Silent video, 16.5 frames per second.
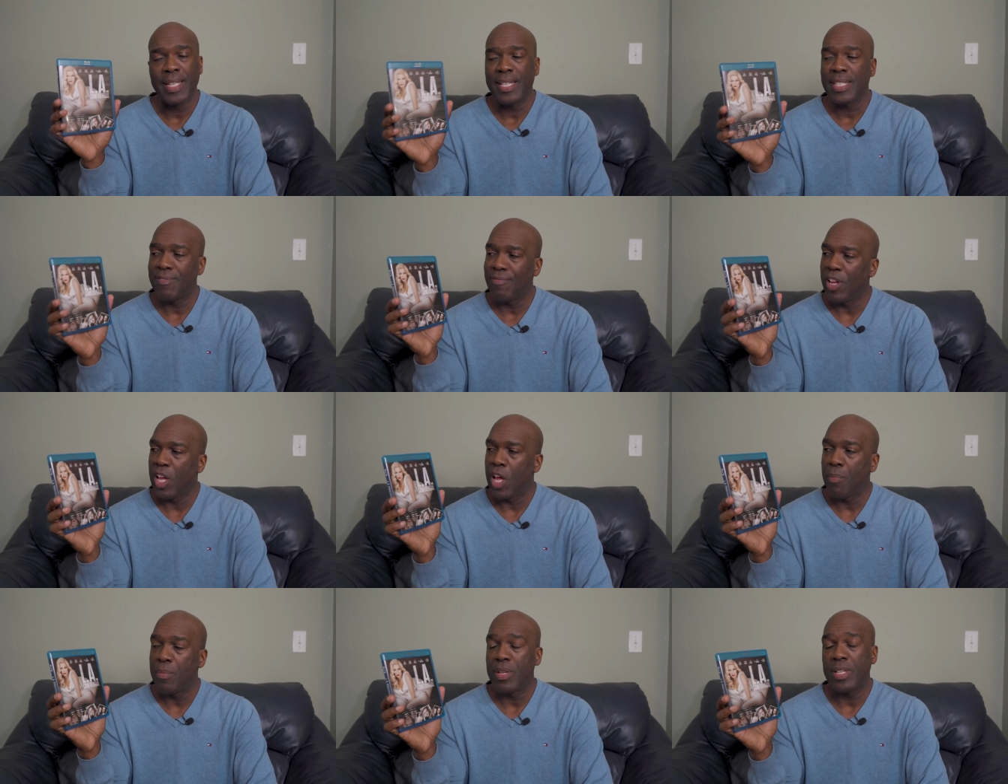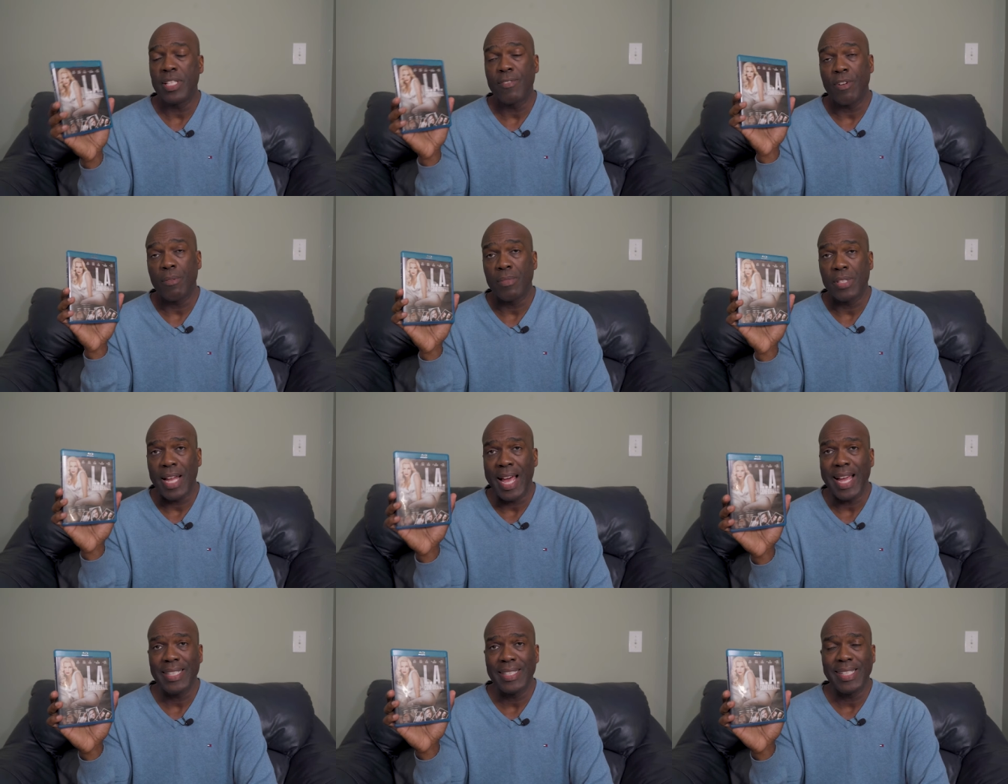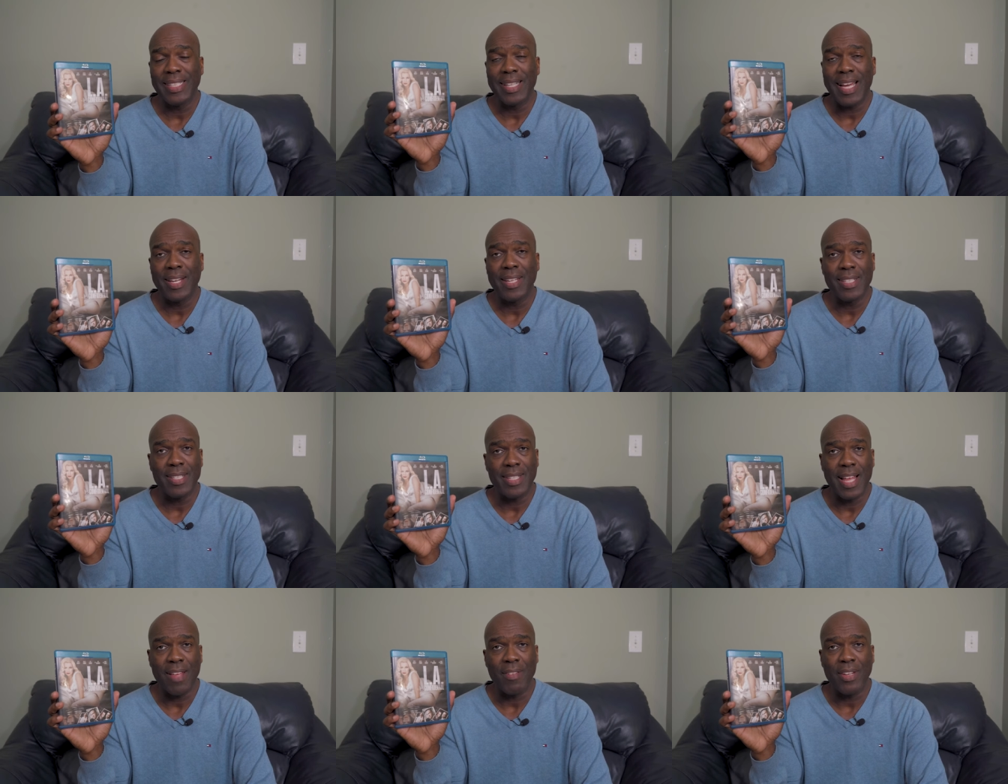This film is from
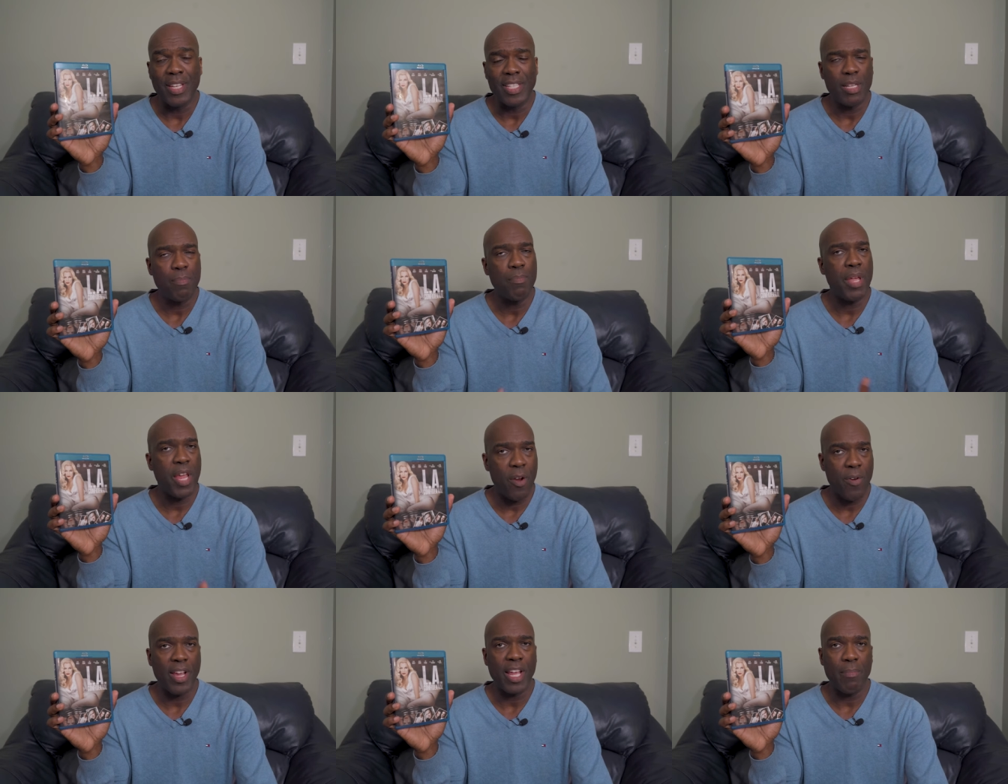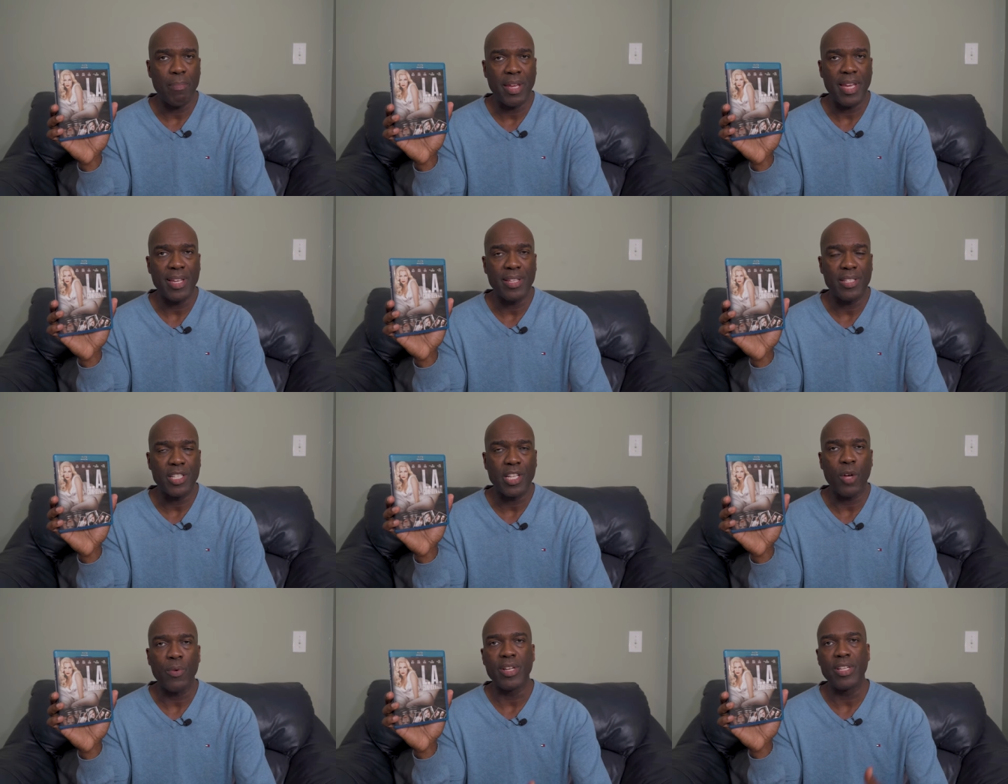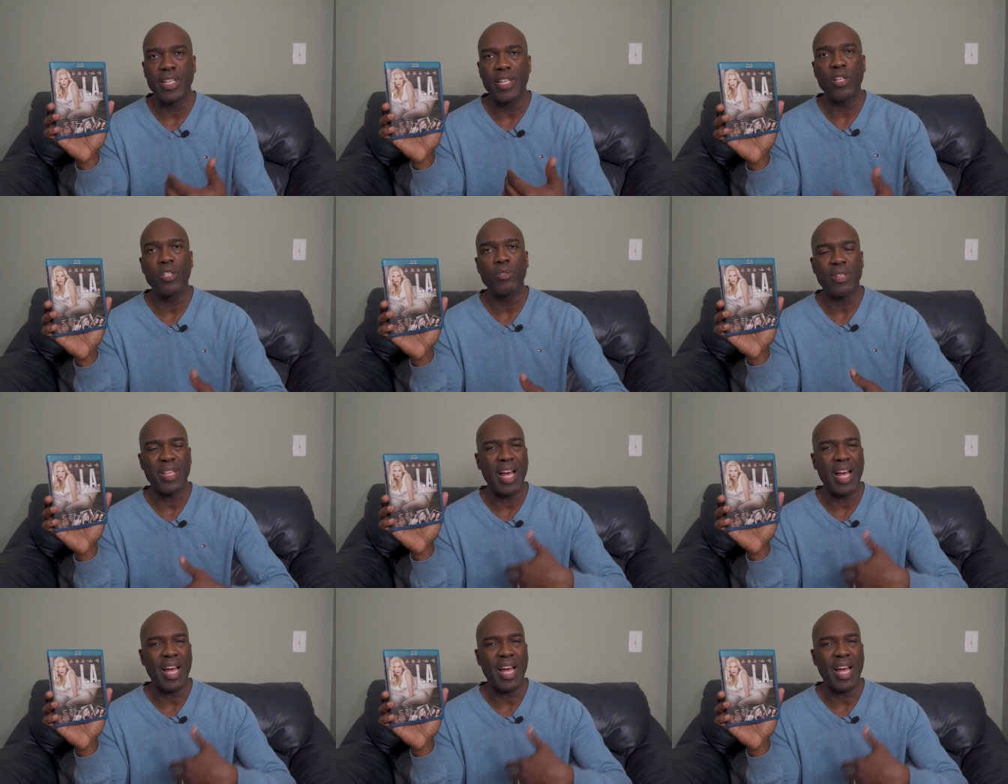1997. It's a period piece, so it deals with